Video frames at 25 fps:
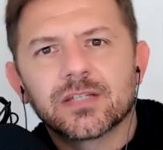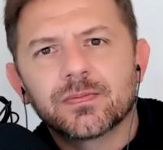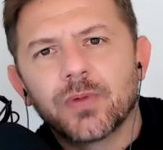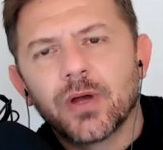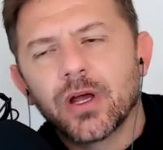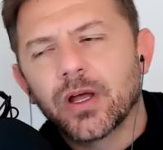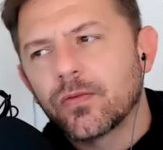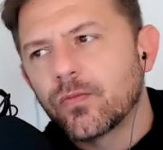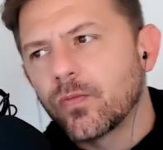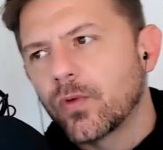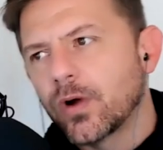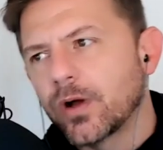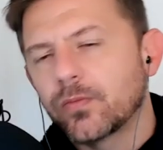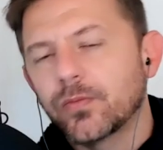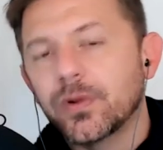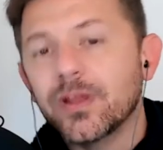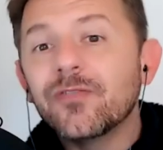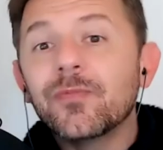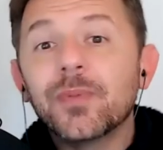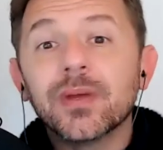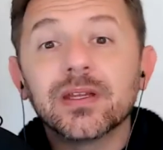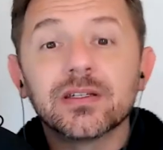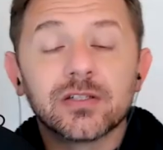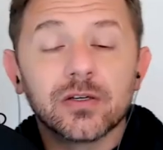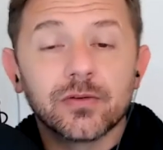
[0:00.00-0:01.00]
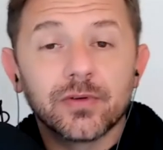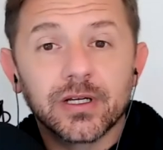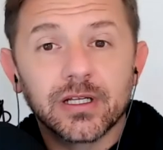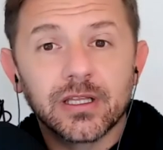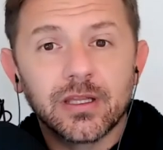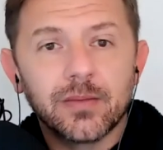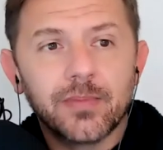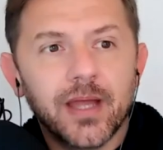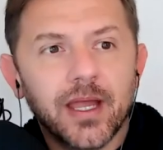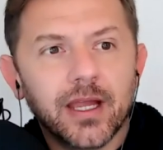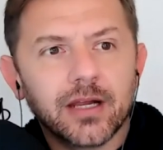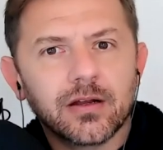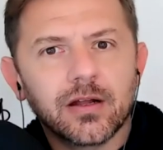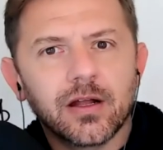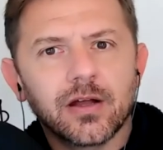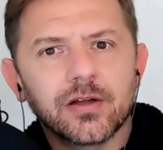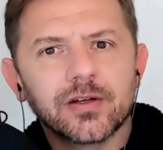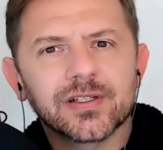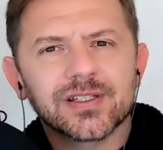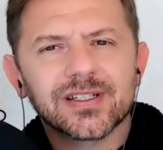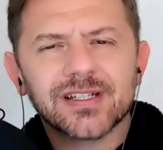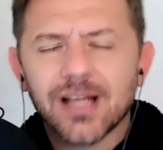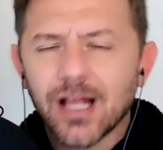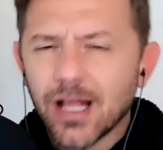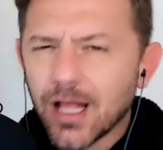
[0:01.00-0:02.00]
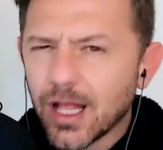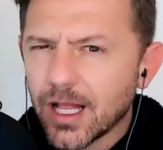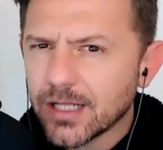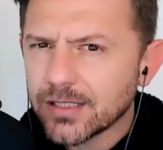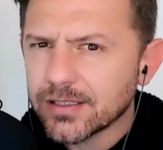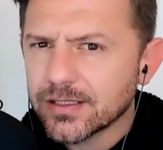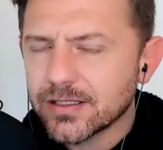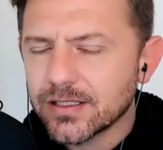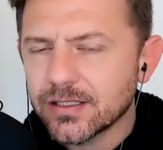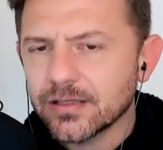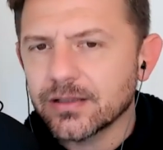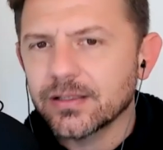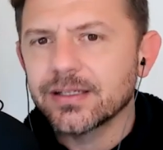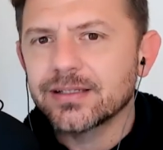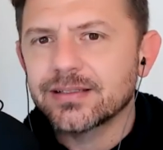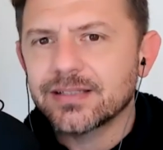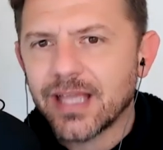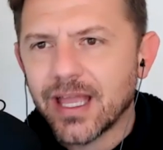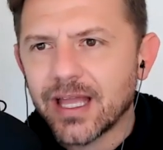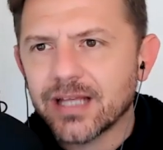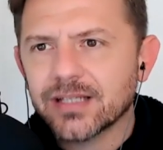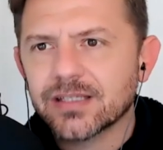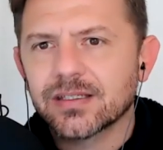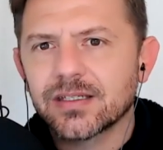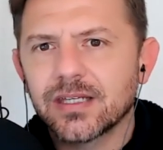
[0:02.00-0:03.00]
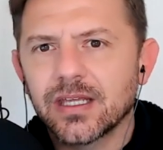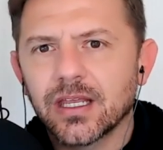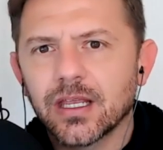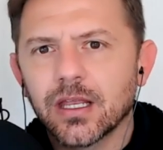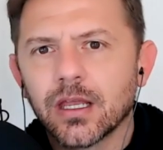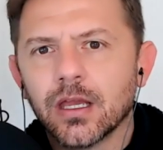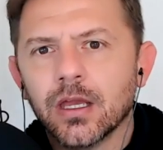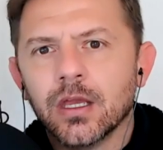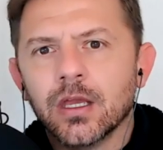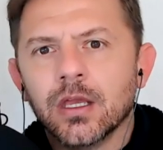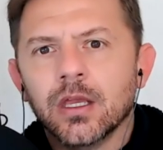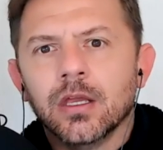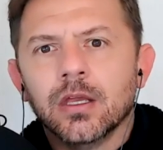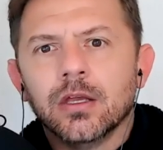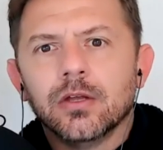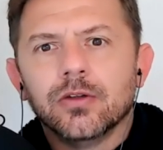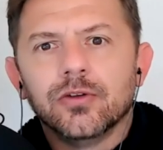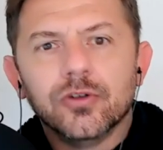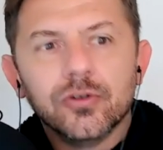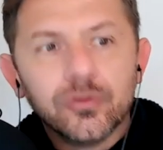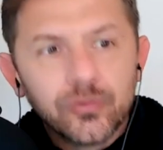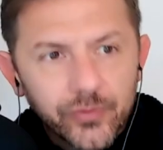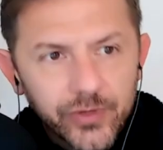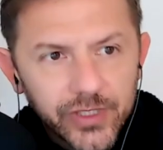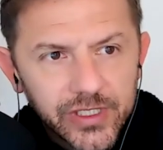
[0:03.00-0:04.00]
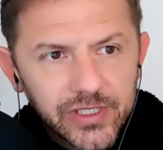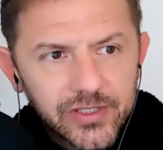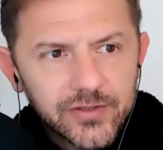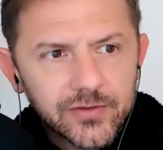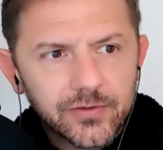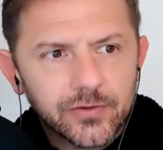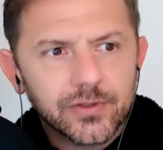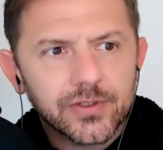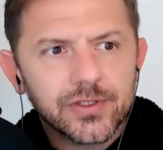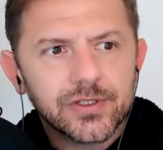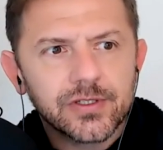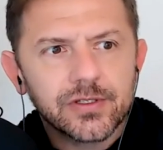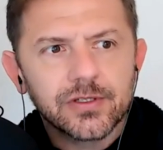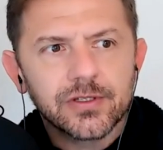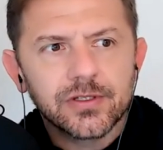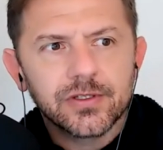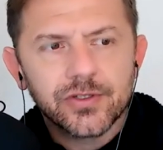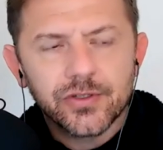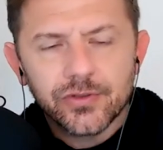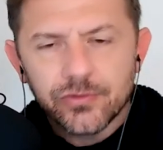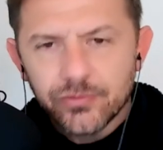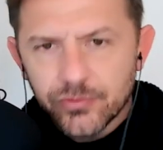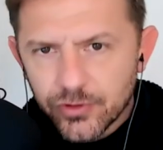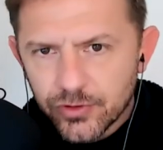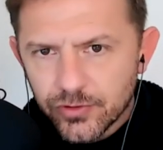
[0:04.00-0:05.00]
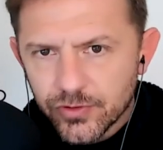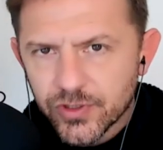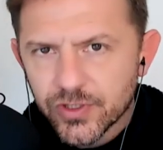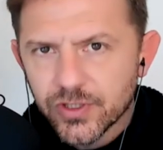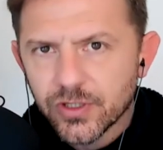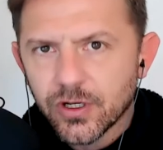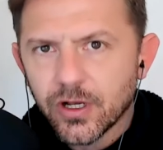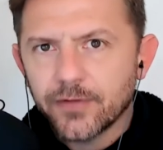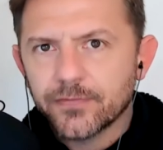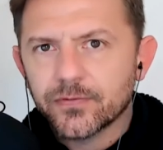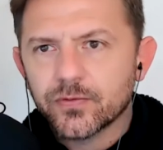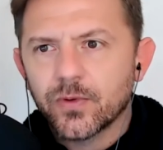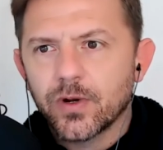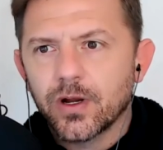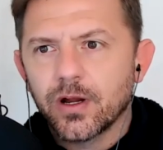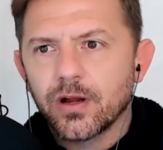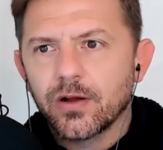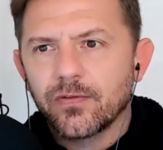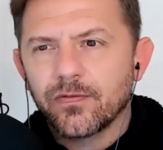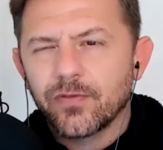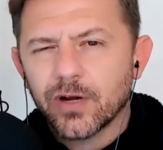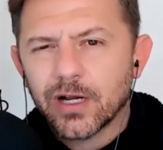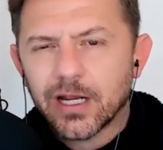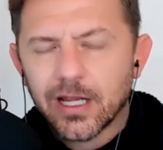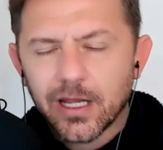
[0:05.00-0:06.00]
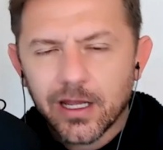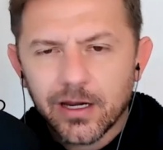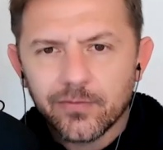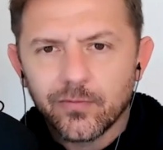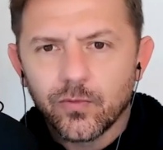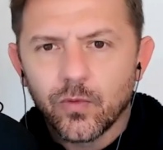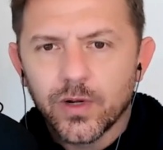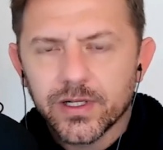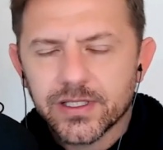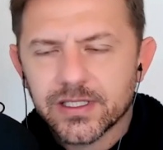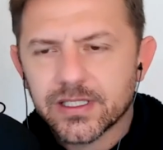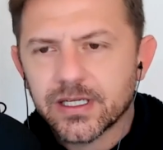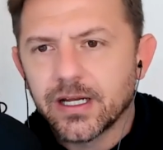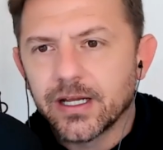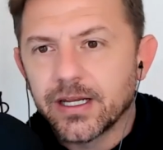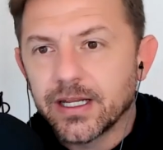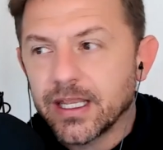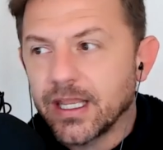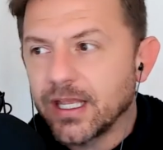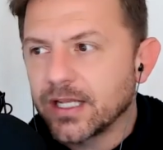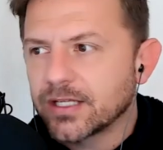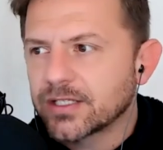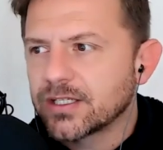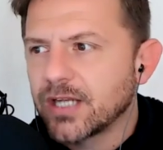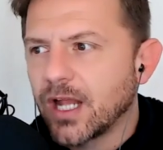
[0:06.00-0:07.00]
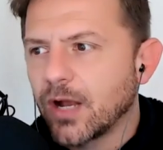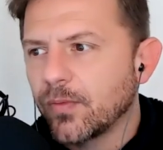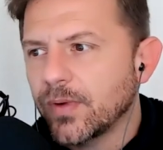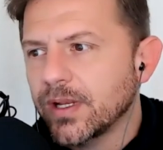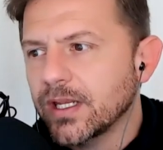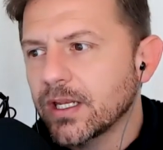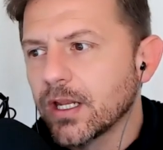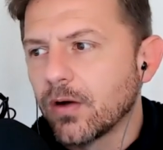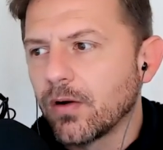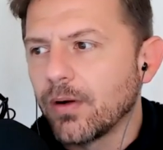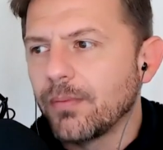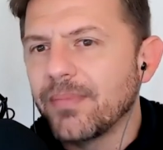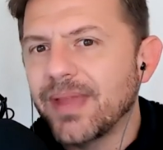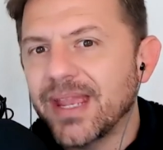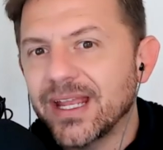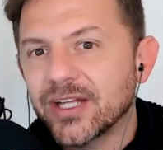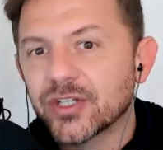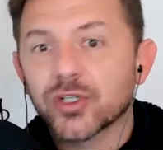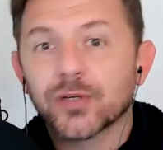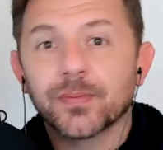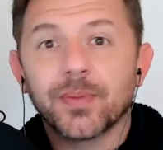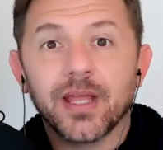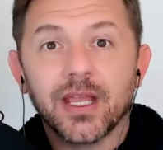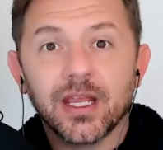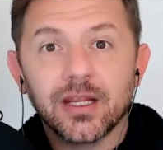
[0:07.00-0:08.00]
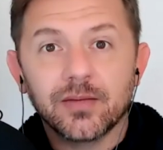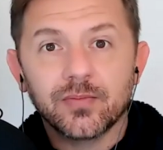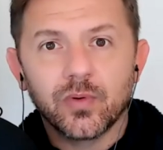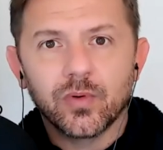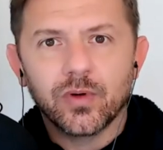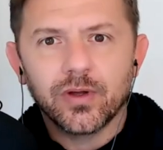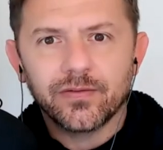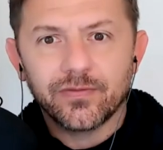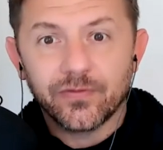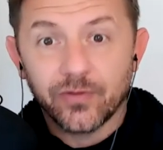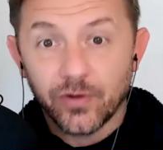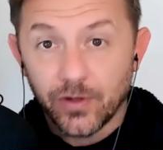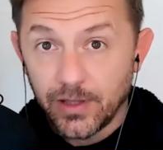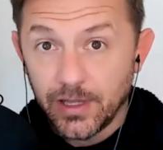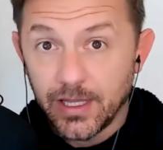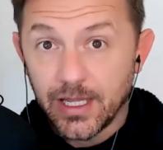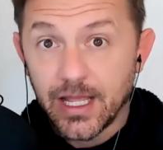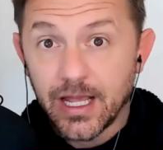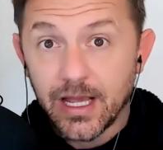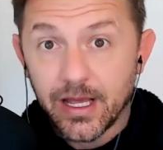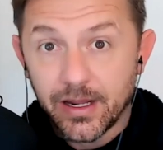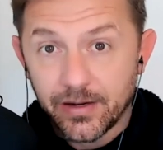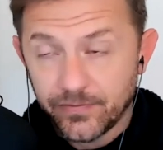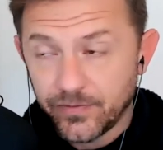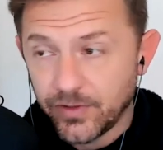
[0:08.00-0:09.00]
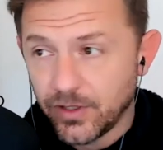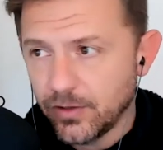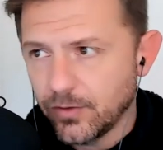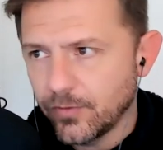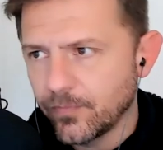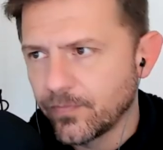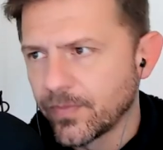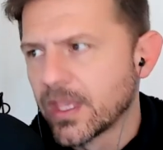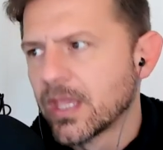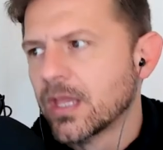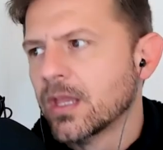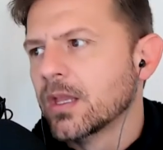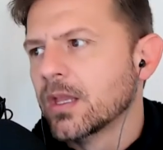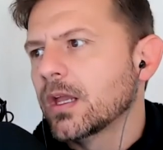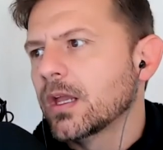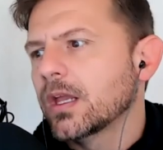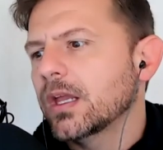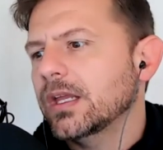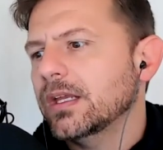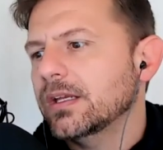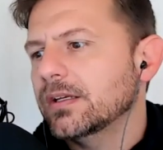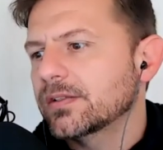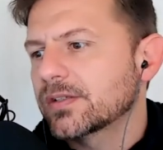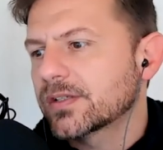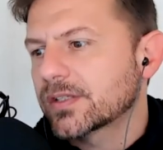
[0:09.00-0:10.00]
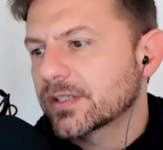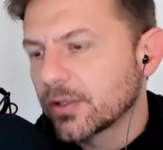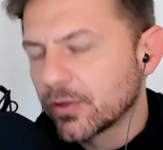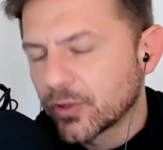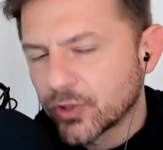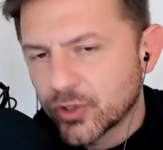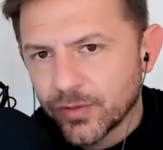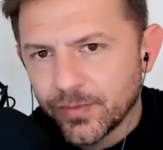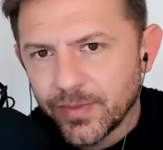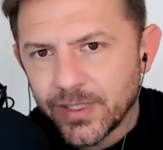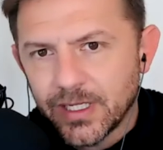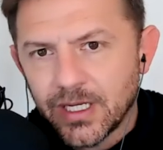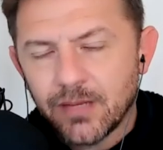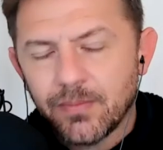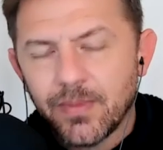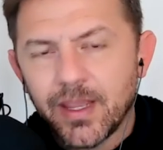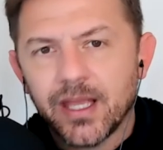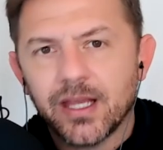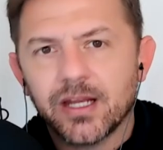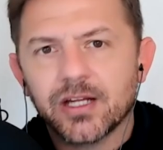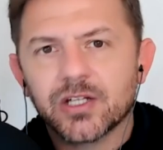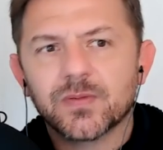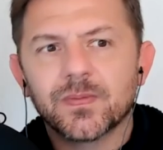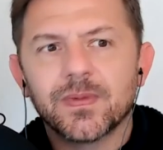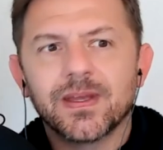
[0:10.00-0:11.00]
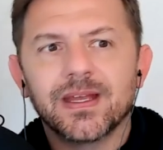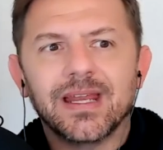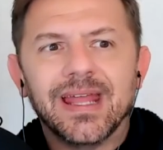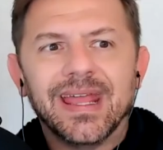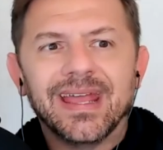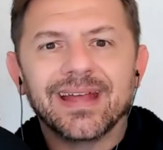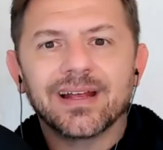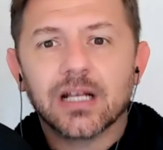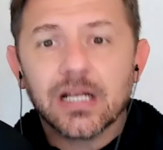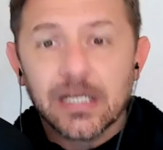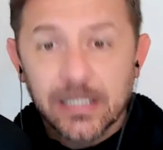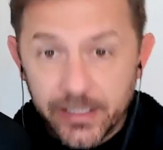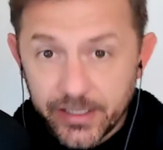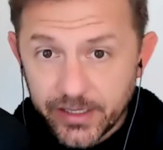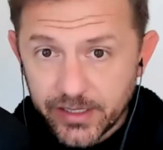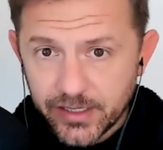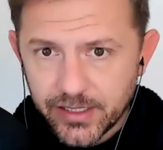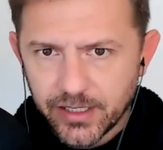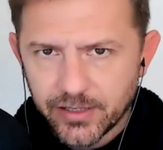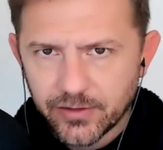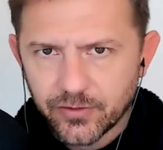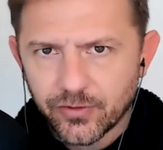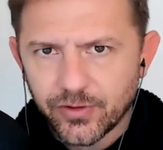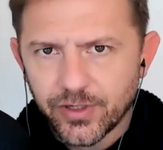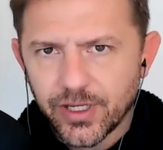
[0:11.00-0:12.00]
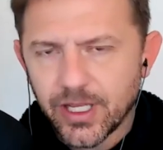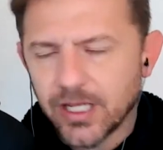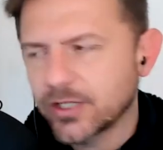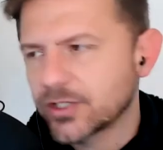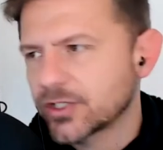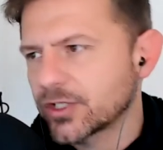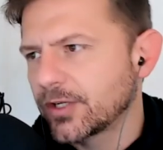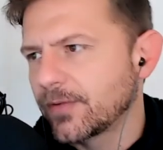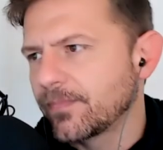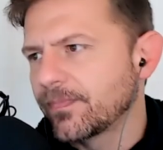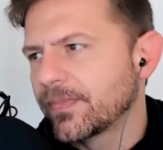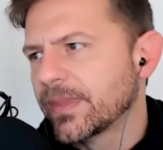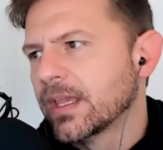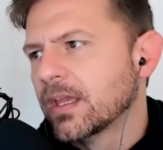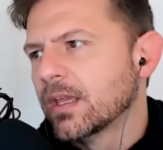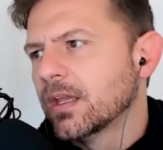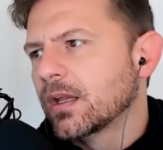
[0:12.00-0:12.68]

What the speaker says: But what we've been doing in the background is constantly testing new resources, new software for kind of what's cutting edge. Now, we know a major pain point for a lot of you is social media management and content creation.